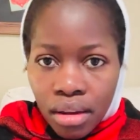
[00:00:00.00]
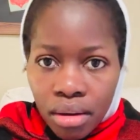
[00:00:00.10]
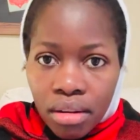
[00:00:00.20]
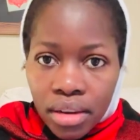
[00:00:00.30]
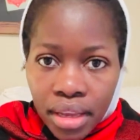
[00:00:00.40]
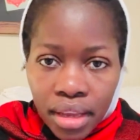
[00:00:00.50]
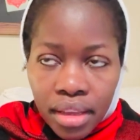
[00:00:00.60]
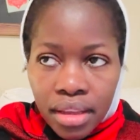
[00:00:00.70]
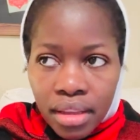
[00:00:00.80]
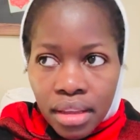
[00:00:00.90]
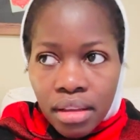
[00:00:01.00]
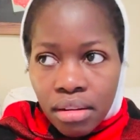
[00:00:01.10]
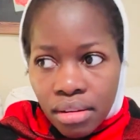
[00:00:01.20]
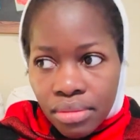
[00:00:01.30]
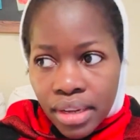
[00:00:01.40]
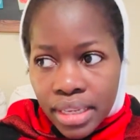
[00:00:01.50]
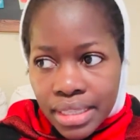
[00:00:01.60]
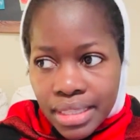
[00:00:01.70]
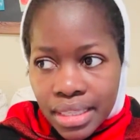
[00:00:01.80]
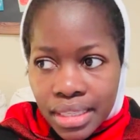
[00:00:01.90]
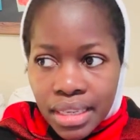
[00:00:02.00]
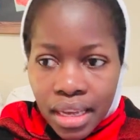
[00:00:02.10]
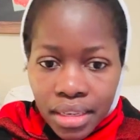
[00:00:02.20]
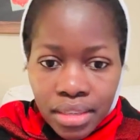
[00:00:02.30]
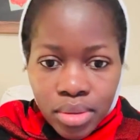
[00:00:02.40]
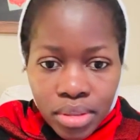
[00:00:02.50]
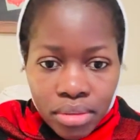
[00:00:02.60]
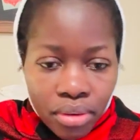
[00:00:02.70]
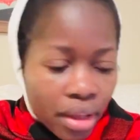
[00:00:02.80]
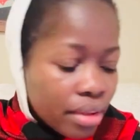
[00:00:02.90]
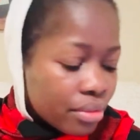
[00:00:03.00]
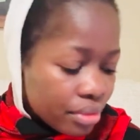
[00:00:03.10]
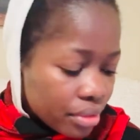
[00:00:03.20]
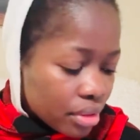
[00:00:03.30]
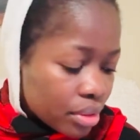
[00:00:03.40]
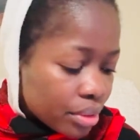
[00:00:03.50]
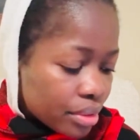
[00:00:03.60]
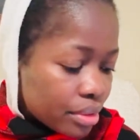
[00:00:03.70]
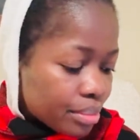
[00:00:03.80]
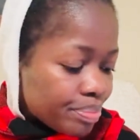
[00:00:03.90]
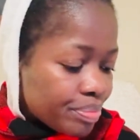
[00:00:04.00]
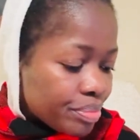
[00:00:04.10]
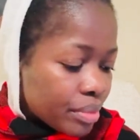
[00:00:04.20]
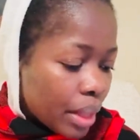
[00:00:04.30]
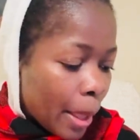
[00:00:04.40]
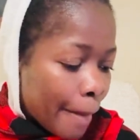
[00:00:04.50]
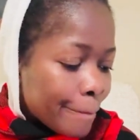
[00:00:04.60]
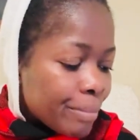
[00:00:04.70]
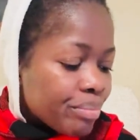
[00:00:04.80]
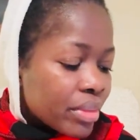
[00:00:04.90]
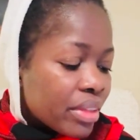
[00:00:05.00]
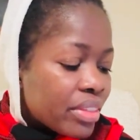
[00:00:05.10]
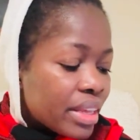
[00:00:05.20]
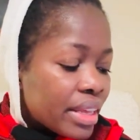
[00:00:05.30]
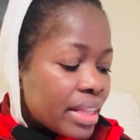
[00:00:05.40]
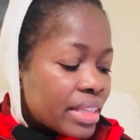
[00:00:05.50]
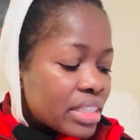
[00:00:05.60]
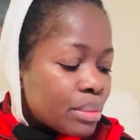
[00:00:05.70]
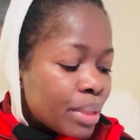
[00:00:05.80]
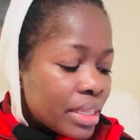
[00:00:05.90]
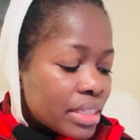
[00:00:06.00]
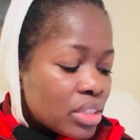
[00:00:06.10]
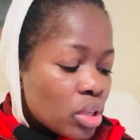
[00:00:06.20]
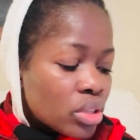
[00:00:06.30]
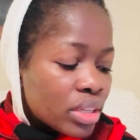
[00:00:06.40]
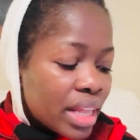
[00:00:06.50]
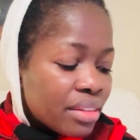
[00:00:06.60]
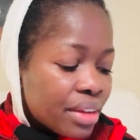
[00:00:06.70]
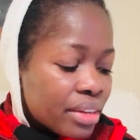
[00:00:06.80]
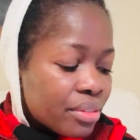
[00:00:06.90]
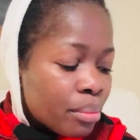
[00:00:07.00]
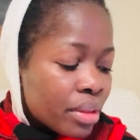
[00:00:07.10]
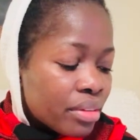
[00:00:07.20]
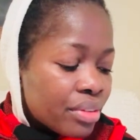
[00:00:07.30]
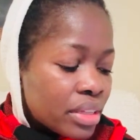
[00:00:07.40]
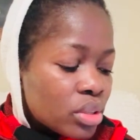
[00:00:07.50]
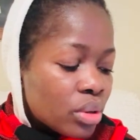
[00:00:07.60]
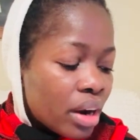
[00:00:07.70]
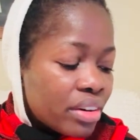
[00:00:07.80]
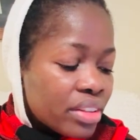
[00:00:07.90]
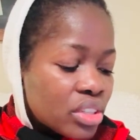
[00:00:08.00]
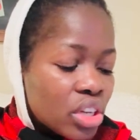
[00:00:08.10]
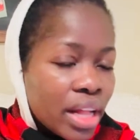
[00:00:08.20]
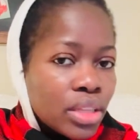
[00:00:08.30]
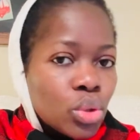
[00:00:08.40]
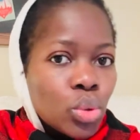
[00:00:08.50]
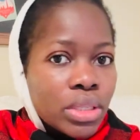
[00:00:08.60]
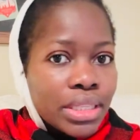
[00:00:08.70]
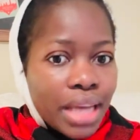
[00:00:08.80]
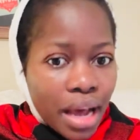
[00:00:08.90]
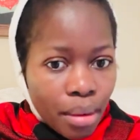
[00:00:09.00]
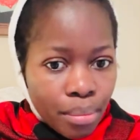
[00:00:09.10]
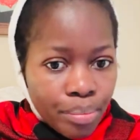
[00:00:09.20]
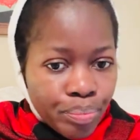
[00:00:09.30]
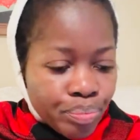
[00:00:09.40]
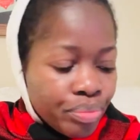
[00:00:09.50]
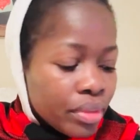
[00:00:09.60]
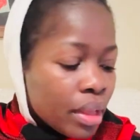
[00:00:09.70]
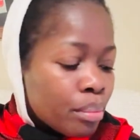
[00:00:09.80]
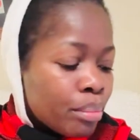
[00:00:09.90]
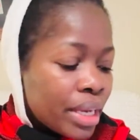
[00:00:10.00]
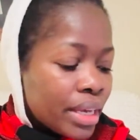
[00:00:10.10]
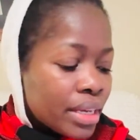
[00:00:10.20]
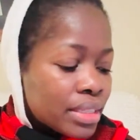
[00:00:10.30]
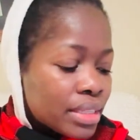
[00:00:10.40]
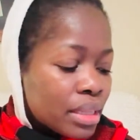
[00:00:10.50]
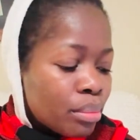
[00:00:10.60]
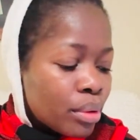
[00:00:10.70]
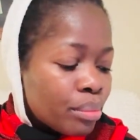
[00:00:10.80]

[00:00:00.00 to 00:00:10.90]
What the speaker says: Okay. Over 18, under 25, good. The eligibility is also nullified if the mother fails to carry the child to term, meaning a stillborn